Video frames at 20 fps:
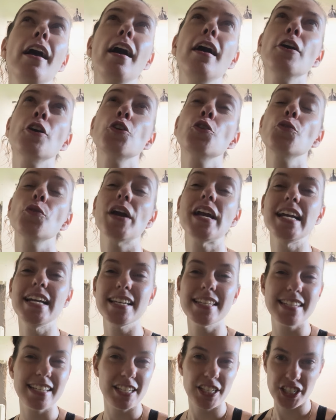
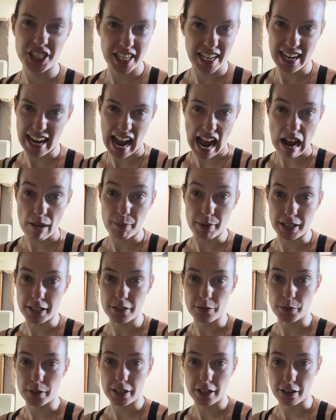crazy shit
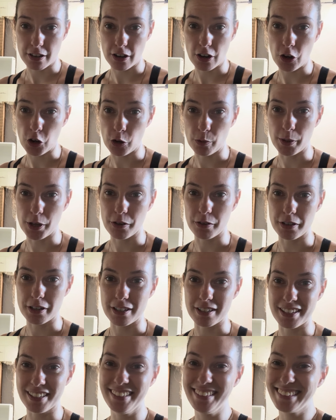happens when you're a
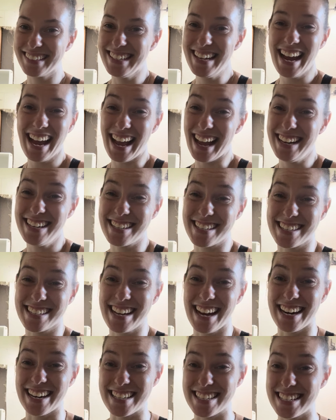homeowner. I just
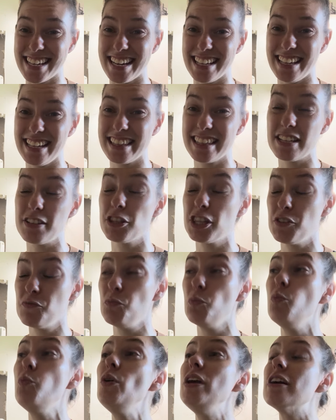gotta say, like, the
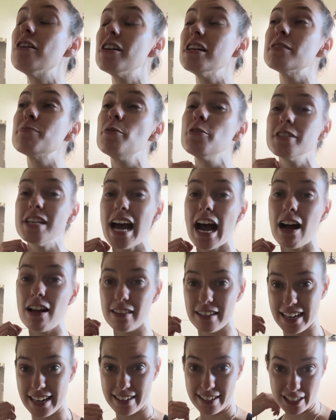weirdest, most
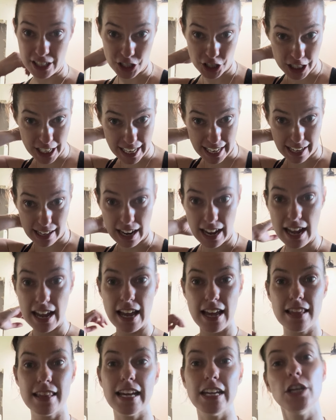outlandish shit
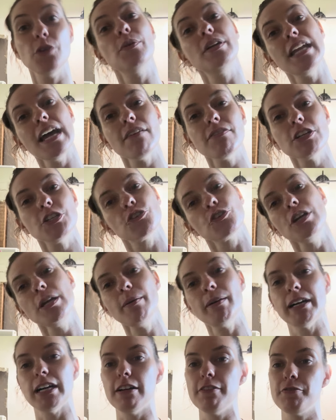that you would never dream
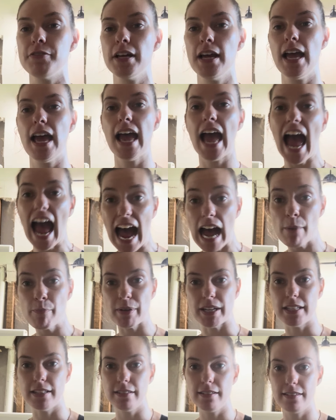of
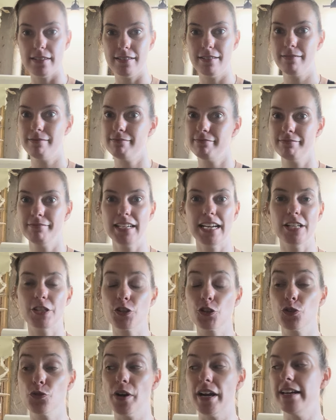happens. It's
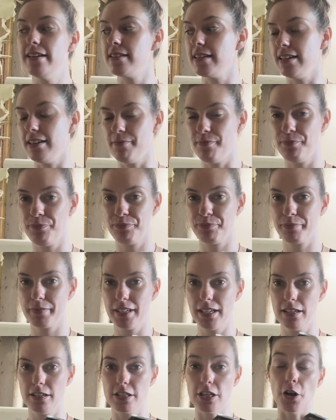crazy.
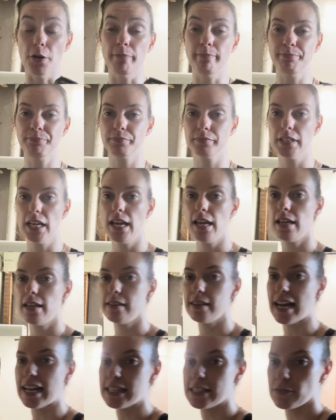So
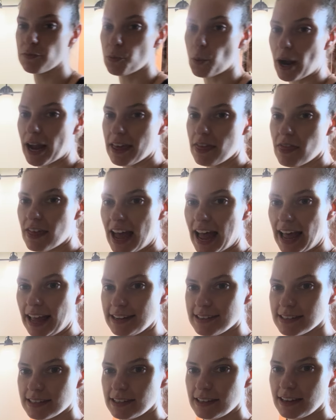that's why
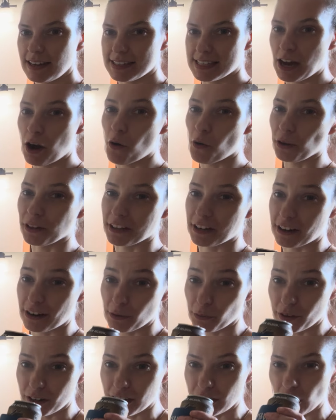that is a hole in our
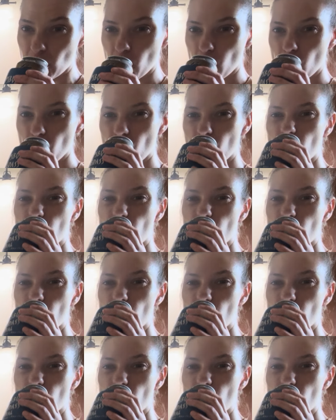wall.